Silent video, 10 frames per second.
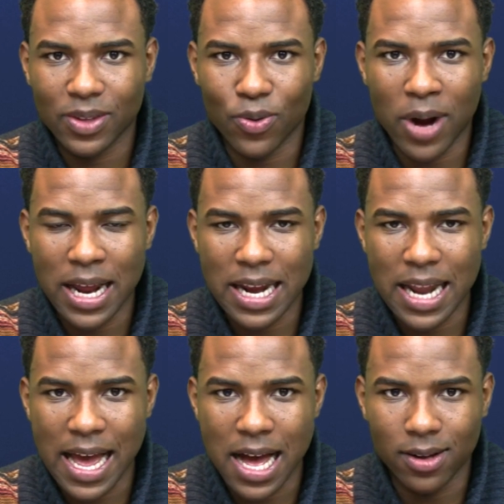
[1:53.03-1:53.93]
Right
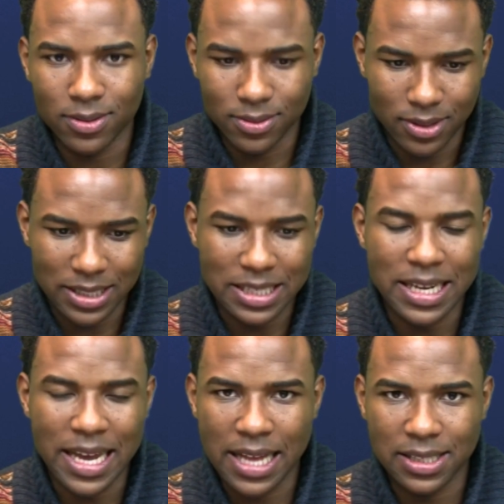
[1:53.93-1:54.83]
now, let's
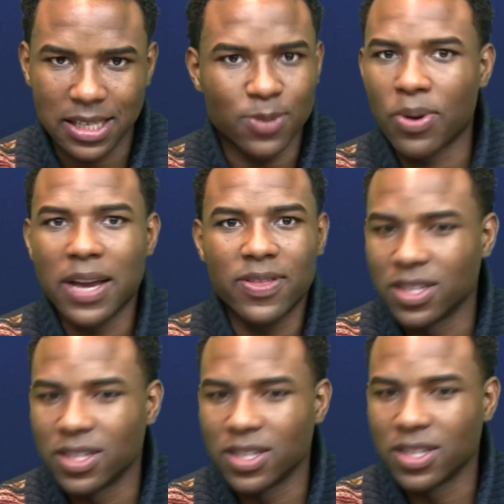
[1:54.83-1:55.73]
dance. Let's break the
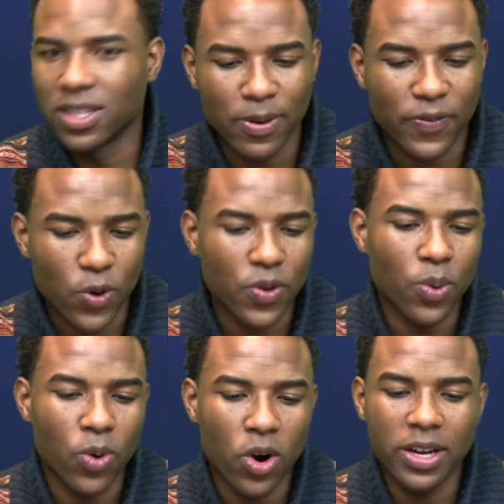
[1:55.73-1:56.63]
dawn before
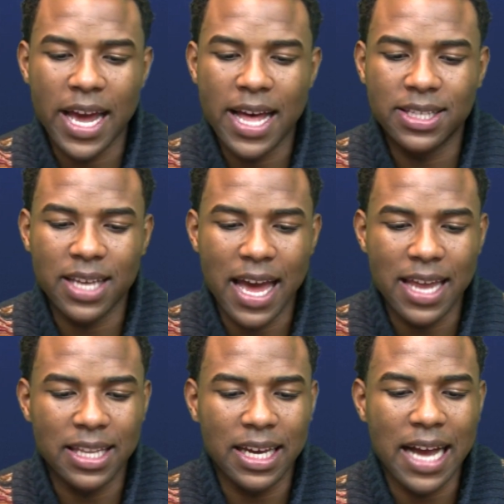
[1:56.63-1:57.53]
the world ends
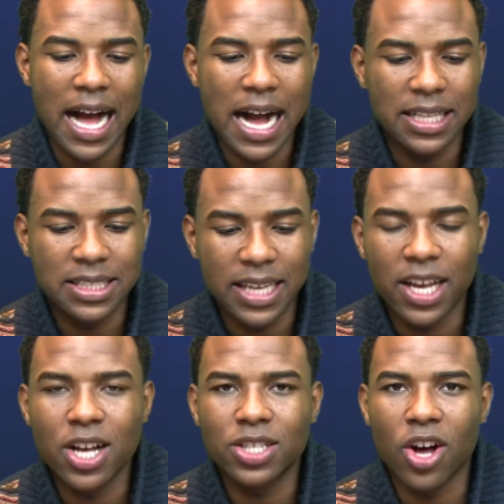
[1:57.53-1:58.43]
and the gods
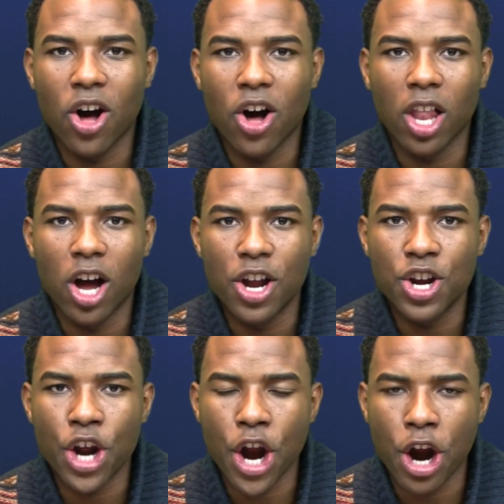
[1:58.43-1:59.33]
take us all
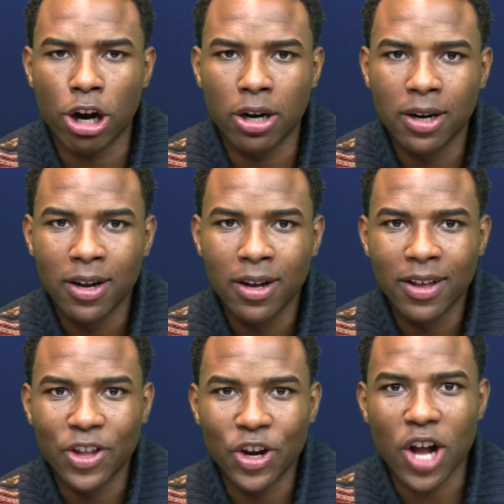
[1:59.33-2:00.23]
under.
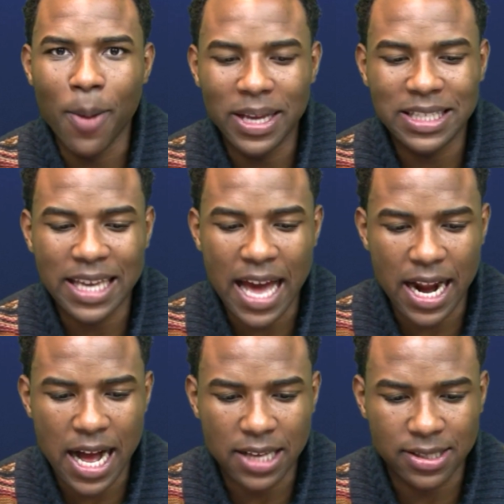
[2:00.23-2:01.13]
They're coming to
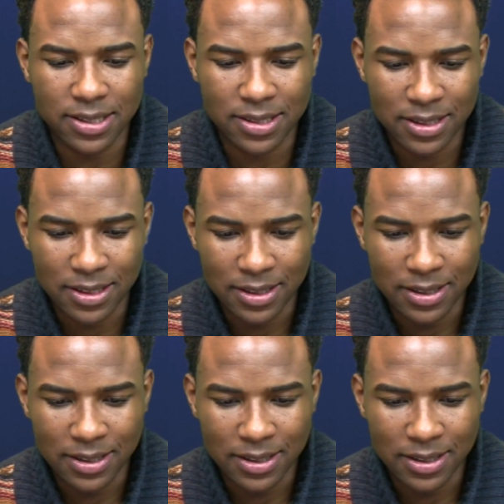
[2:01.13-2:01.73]
get us.